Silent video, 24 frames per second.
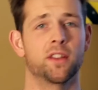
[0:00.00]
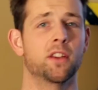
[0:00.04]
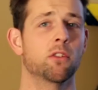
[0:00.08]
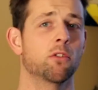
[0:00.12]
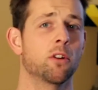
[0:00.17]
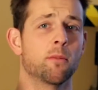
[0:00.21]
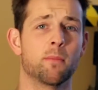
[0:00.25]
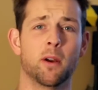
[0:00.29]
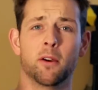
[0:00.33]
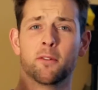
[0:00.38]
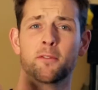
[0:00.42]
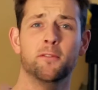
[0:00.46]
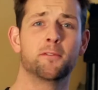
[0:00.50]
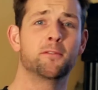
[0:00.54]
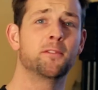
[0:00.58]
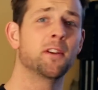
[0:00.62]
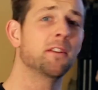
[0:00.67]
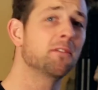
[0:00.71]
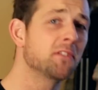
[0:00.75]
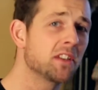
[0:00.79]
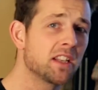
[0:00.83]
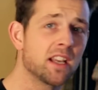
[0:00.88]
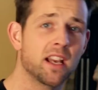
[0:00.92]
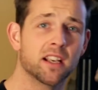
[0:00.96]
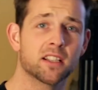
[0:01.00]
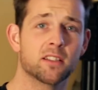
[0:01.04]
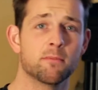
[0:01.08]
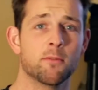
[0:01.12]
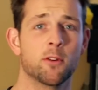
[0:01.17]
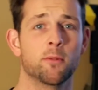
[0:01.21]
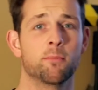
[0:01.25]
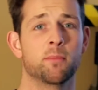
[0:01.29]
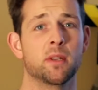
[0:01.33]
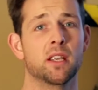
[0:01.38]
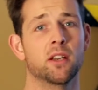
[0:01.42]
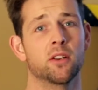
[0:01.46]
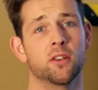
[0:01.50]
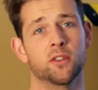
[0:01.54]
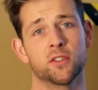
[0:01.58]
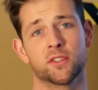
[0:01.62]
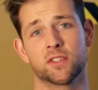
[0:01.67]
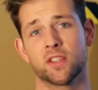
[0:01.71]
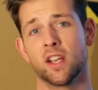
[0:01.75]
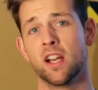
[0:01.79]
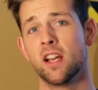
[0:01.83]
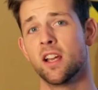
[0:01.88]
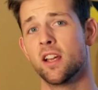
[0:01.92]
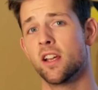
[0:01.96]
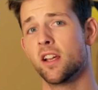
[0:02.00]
There were about 50 ectomobiles,